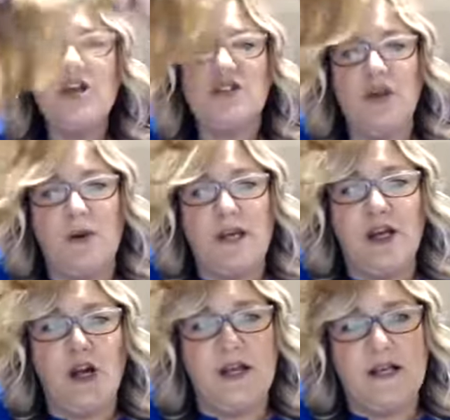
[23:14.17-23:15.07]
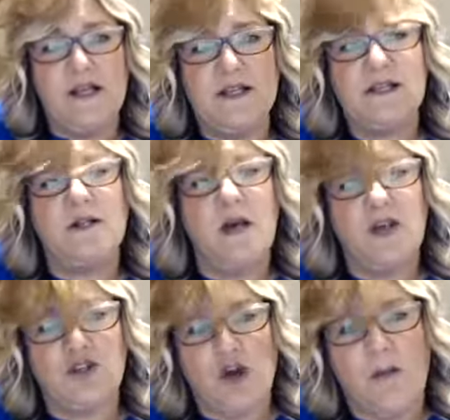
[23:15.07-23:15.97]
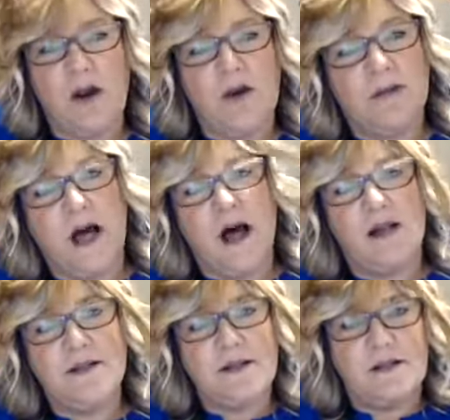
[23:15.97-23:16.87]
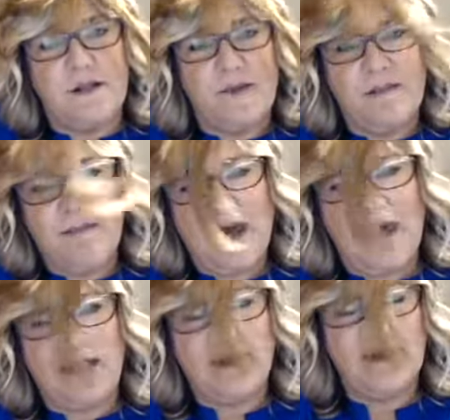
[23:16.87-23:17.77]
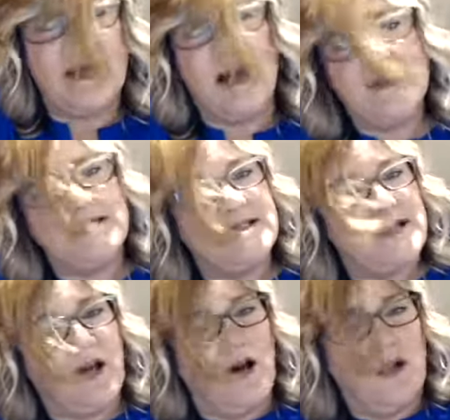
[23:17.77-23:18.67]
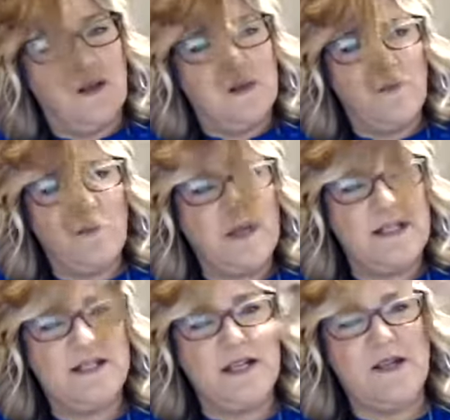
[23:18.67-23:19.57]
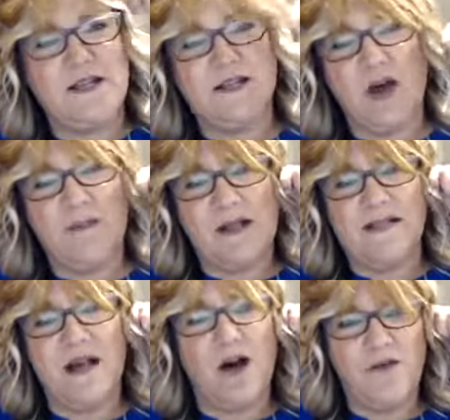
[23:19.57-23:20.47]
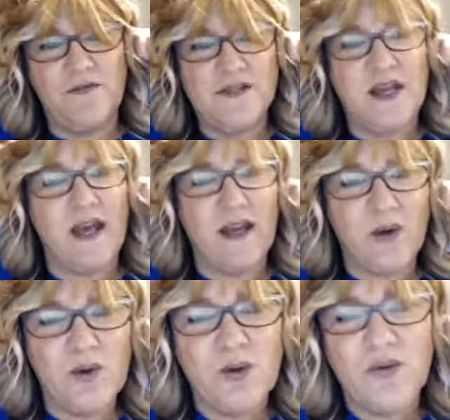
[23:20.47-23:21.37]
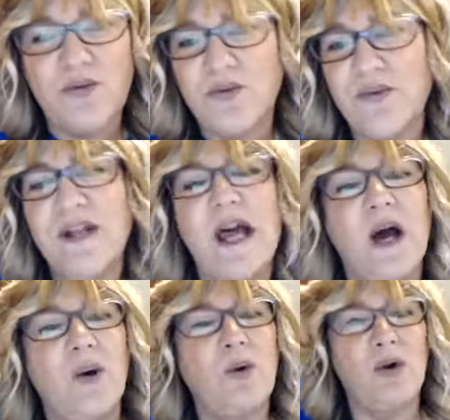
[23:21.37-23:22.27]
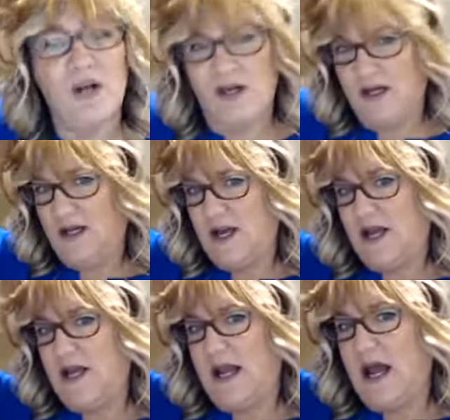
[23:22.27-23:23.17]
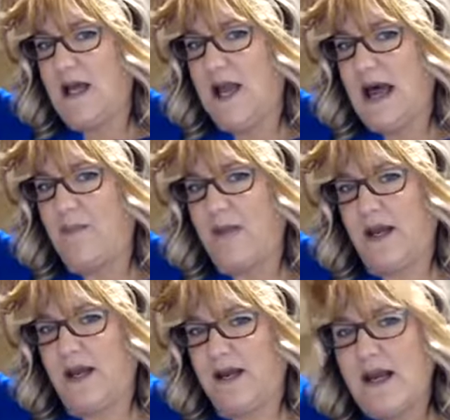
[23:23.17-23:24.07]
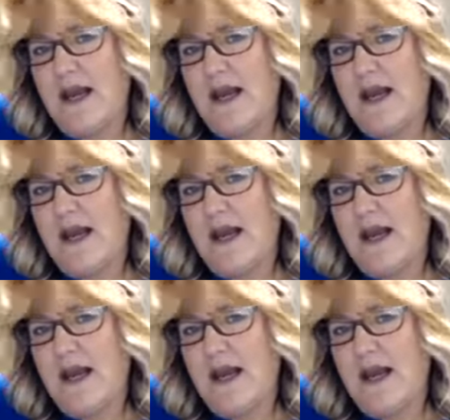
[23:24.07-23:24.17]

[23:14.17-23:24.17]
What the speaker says: So here is a strawberry blonde clip-in bang. Like, I still, when I see this on myself, say, oof, no, not happening.